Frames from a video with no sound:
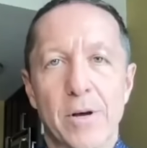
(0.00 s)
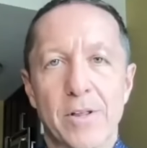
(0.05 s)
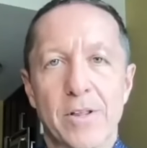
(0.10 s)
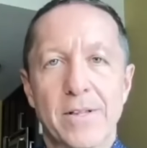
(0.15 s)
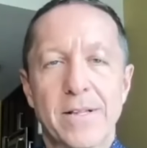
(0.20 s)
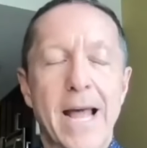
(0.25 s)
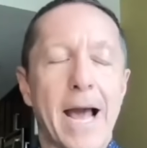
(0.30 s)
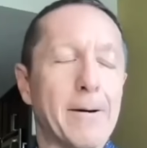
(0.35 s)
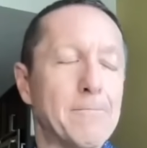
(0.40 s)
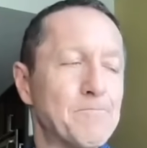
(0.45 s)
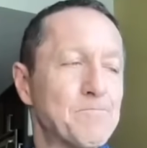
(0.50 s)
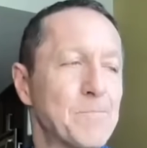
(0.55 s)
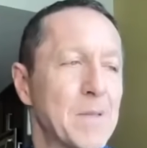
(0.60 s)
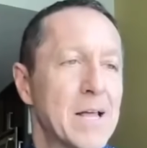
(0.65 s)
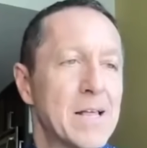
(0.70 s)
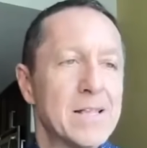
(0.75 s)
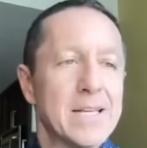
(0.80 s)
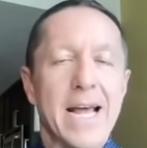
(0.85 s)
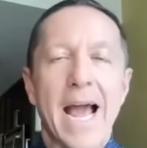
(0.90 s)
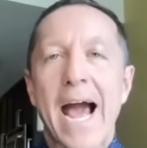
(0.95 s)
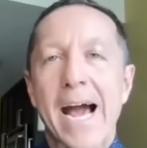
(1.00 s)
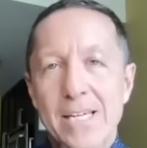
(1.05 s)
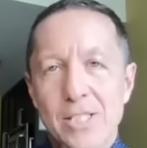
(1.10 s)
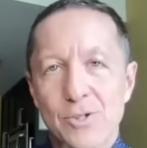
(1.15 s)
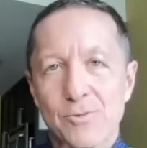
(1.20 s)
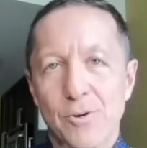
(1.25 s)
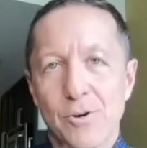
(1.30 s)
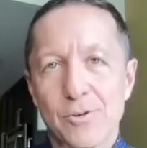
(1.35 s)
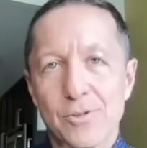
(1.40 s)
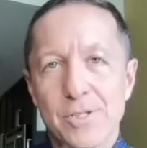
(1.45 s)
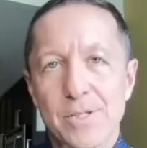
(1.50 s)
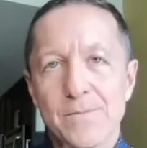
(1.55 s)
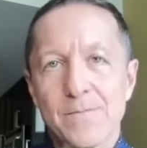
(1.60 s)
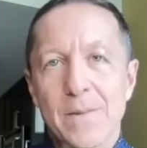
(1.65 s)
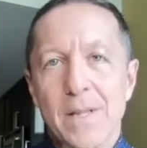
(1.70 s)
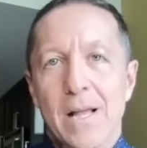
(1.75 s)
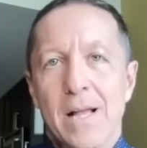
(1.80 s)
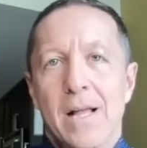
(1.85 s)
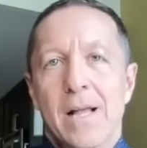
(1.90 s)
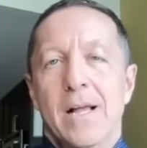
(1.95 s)
with. Now, the Astros.
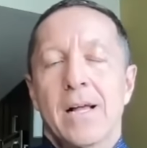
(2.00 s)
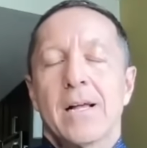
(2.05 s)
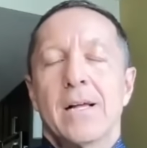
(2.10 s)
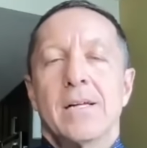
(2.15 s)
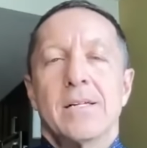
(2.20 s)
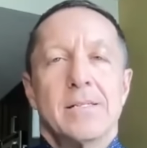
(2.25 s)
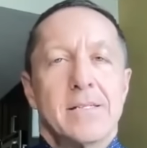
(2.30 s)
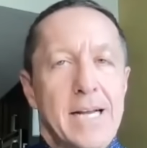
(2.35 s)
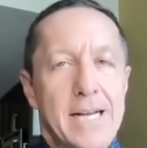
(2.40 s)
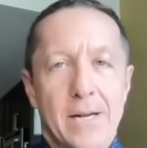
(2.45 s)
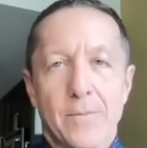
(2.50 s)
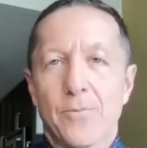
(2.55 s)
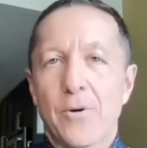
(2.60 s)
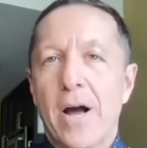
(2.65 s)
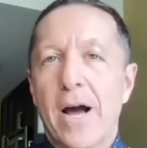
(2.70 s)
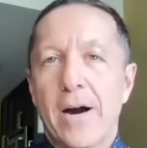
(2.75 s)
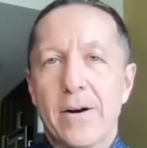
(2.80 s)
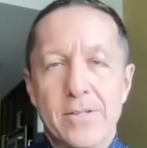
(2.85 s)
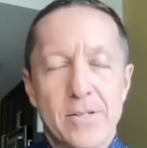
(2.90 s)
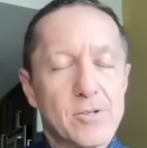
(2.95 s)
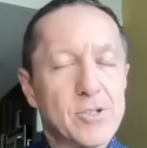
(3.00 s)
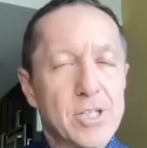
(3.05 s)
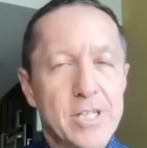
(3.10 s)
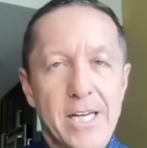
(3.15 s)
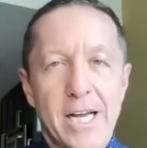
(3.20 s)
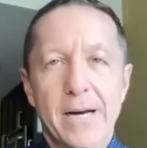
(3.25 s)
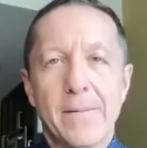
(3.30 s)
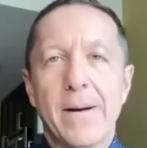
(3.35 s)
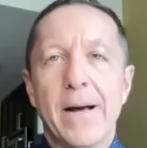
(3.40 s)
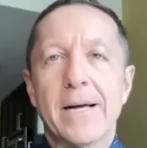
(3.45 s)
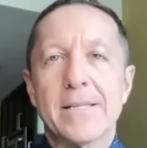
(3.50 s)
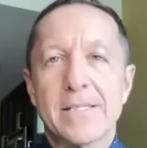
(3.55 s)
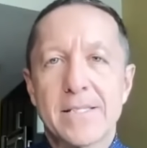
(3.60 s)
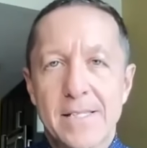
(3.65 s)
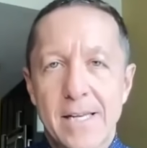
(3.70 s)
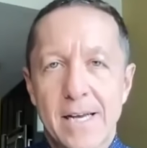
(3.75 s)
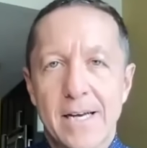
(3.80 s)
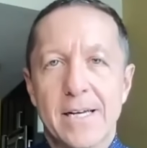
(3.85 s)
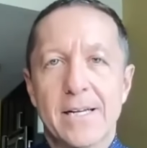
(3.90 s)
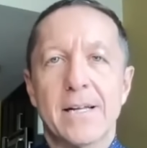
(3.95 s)
Dana Brown, their GM, has
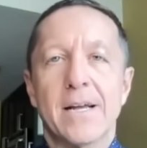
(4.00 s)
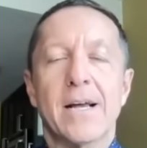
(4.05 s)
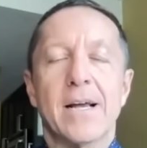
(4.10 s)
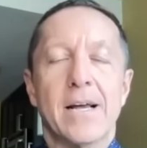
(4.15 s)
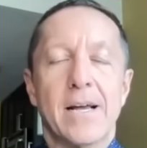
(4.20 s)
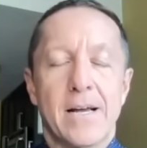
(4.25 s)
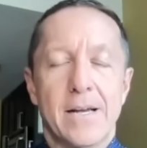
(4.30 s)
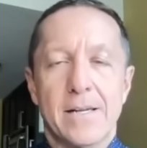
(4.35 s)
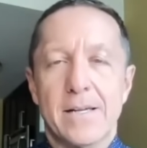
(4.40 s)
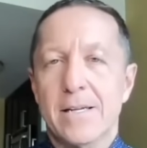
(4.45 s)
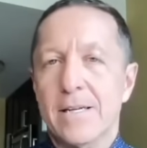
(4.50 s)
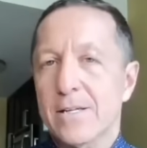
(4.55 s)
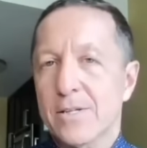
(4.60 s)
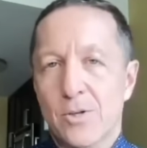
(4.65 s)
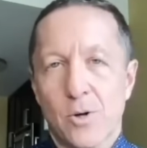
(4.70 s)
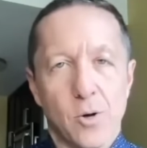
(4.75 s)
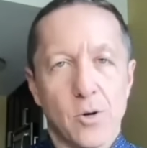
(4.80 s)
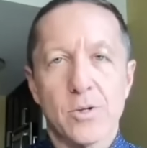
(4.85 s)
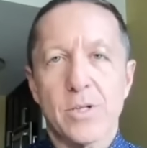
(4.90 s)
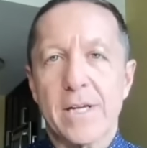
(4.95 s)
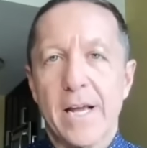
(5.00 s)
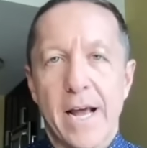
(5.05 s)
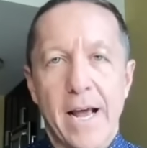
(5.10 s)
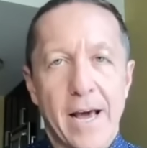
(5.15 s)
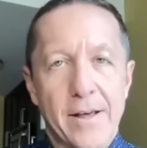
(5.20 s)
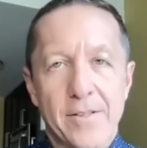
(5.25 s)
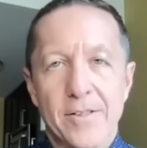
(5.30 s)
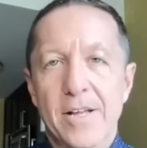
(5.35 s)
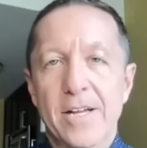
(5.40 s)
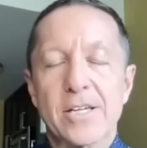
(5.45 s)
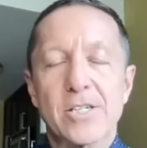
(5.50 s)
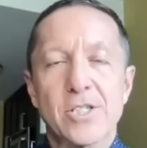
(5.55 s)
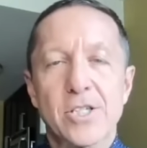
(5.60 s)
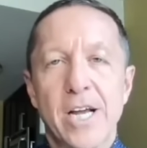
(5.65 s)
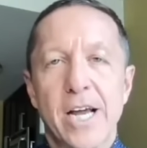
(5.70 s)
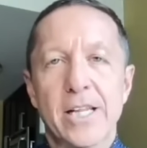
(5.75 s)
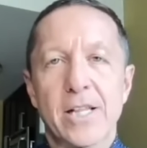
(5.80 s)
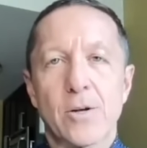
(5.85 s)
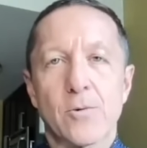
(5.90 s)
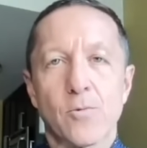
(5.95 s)
said, he told the Athletic's
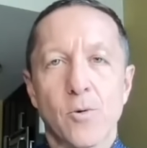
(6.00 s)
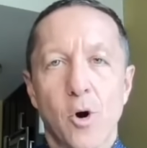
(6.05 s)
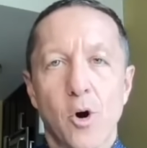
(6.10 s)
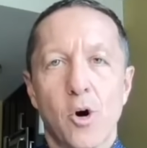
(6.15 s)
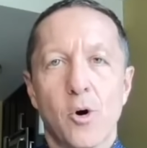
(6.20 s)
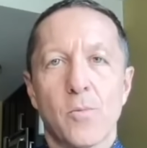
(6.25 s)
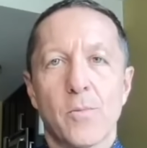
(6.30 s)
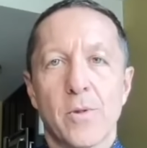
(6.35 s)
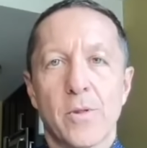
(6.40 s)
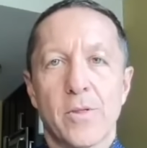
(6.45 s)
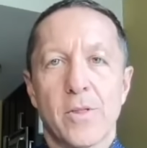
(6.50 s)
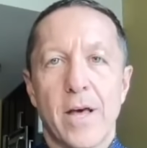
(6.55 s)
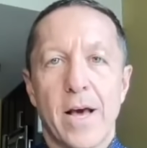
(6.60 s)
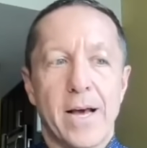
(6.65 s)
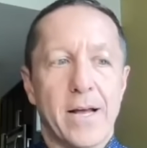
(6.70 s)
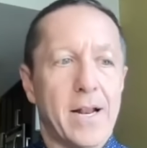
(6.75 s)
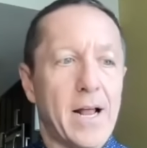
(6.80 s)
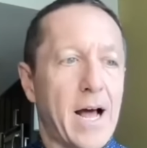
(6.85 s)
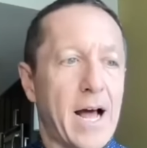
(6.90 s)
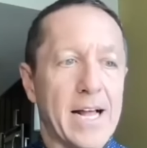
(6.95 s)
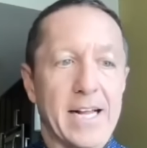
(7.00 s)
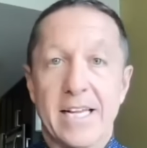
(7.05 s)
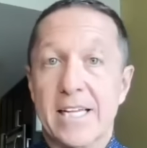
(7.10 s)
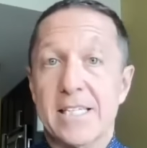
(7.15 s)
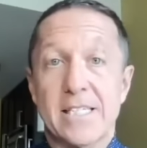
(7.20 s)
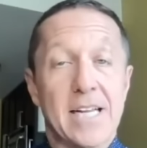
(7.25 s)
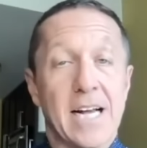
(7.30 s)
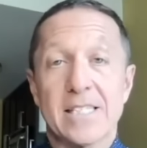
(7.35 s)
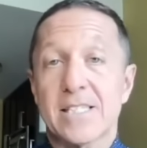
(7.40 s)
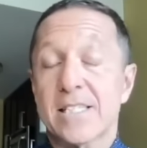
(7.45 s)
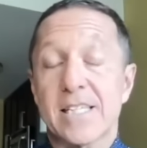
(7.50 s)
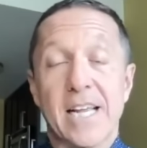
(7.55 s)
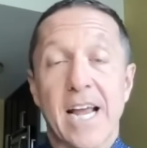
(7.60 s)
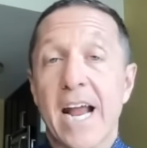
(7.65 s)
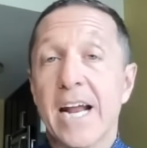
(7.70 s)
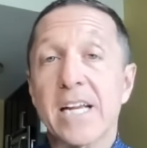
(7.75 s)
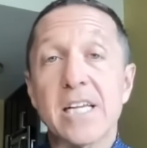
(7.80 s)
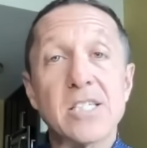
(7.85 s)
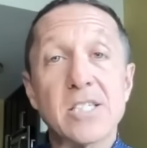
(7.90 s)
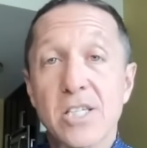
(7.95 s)
Chandler Rome that I cannot
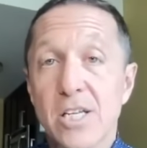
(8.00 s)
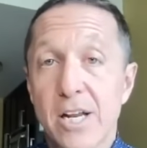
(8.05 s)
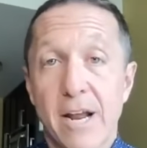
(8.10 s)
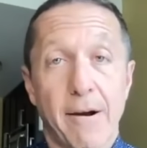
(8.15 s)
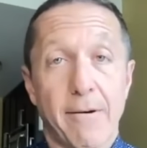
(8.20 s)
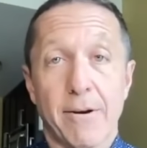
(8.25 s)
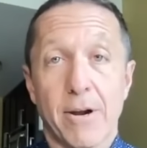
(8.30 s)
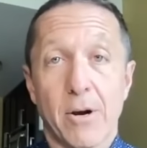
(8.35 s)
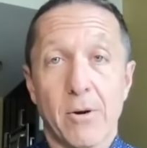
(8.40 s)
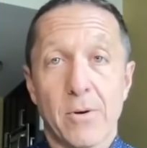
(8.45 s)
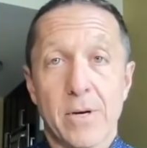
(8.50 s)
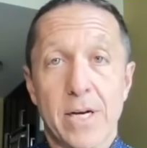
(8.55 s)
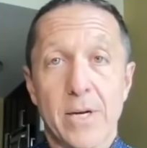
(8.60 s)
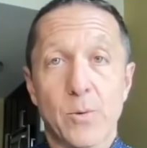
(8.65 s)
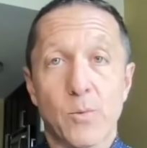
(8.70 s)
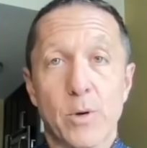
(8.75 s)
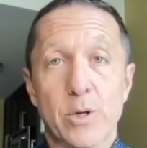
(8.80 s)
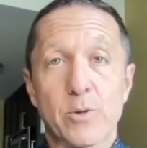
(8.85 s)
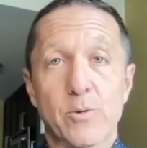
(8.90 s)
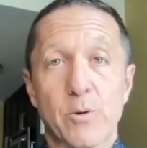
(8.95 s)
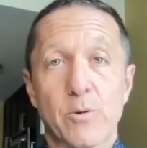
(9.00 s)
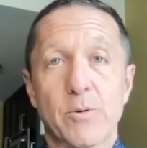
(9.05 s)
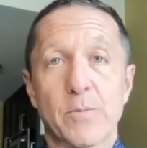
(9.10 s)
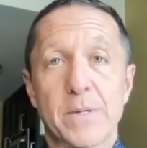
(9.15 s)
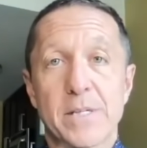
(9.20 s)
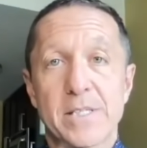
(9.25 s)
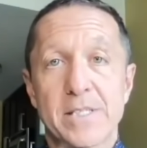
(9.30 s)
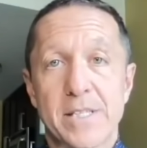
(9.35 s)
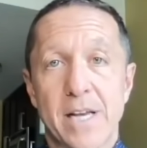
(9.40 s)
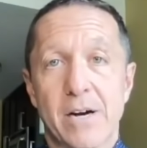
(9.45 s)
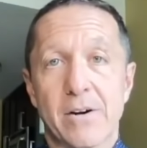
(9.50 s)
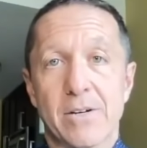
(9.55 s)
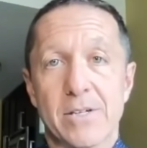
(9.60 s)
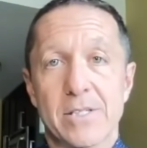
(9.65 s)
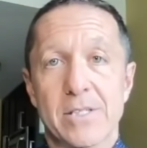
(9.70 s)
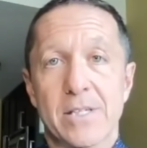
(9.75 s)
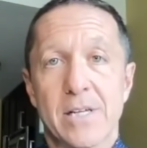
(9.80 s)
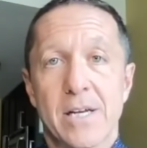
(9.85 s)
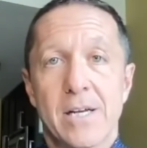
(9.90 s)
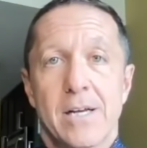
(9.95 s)
see any scenario in which we will be
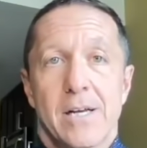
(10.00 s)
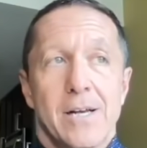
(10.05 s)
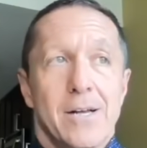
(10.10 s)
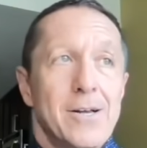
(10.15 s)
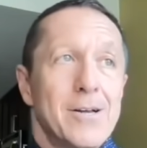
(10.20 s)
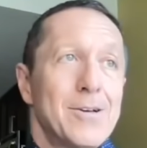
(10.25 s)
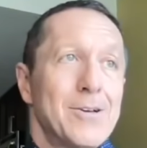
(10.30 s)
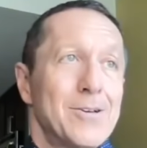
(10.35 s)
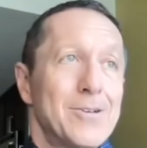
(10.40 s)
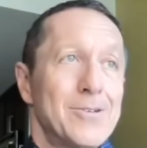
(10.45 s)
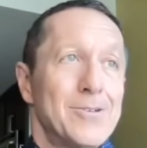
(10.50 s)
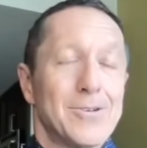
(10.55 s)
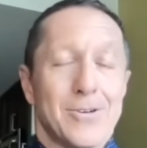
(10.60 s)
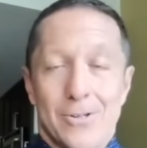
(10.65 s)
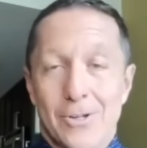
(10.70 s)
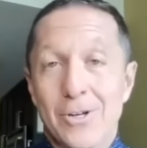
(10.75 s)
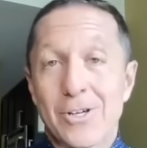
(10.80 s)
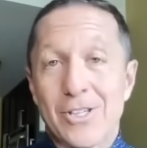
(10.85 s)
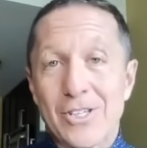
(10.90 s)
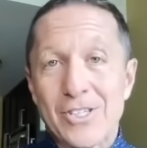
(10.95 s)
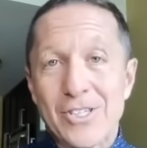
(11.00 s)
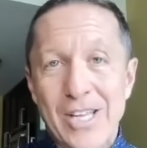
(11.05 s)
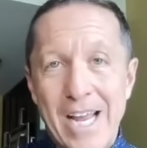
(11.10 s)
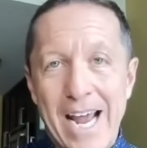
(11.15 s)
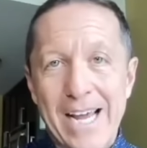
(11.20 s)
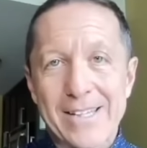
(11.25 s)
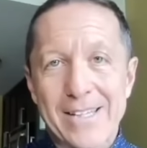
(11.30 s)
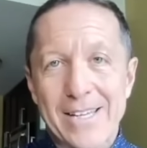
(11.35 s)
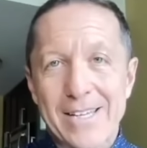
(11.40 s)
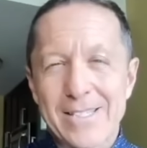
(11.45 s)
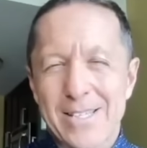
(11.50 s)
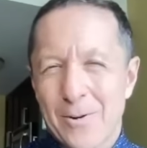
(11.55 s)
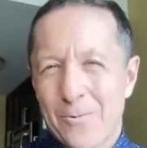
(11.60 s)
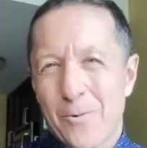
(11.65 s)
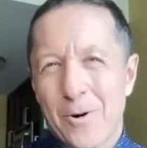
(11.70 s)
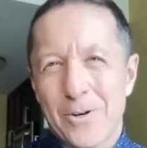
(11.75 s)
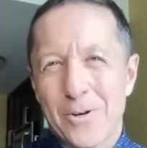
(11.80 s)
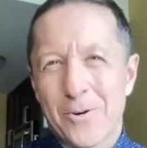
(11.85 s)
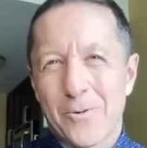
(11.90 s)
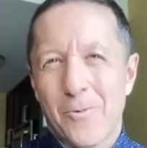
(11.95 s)
sellers. You can look at the standings
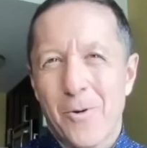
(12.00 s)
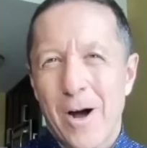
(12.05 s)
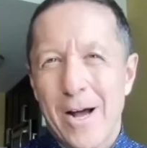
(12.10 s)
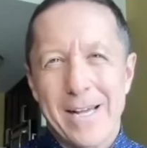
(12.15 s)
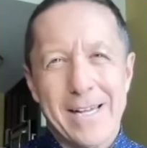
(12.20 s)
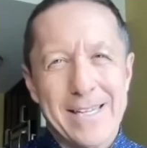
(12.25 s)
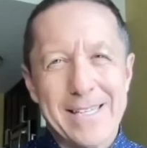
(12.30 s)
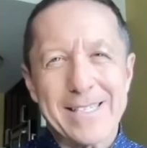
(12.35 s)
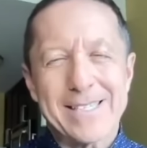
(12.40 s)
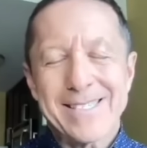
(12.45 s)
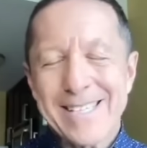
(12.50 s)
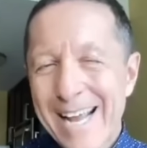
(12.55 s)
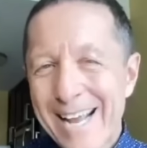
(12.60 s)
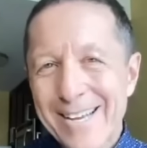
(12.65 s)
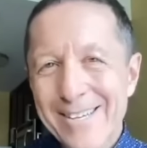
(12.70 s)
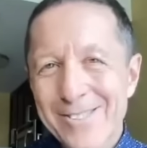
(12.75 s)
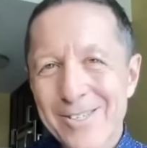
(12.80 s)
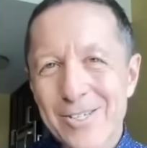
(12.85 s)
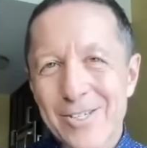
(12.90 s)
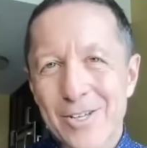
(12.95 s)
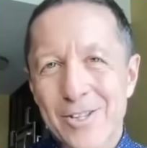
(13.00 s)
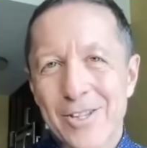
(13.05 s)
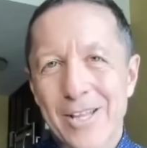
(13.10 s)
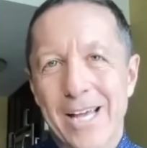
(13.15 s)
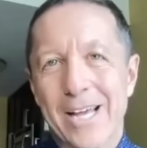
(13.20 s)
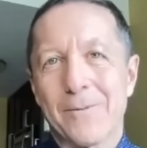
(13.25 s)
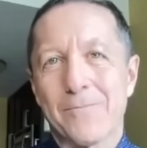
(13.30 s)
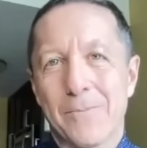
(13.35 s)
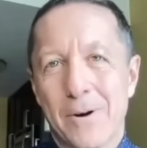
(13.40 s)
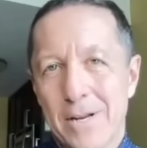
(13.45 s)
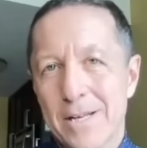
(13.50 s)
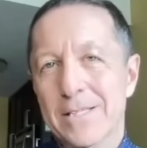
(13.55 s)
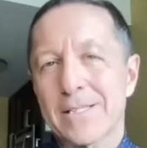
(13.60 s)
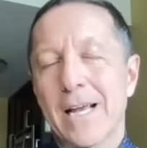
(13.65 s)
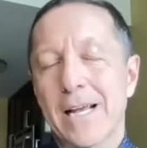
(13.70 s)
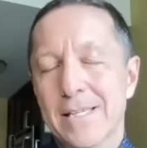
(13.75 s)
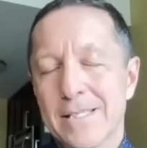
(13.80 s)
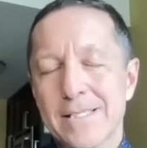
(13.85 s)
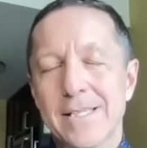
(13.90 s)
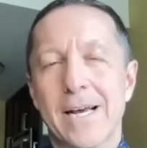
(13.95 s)
and wonder why he is saying such a thing. But as
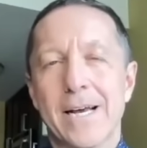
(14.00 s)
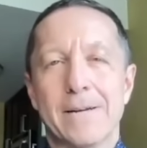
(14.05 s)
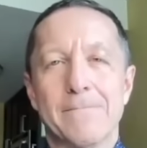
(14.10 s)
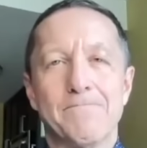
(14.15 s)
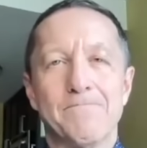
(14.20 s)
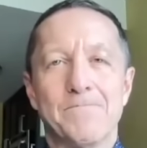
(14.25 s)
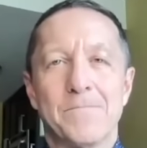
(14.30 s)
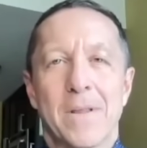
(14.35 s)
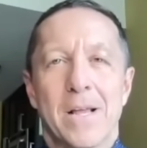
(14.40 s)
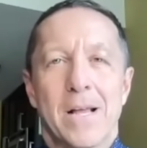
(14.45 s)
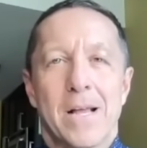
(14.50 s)
I said,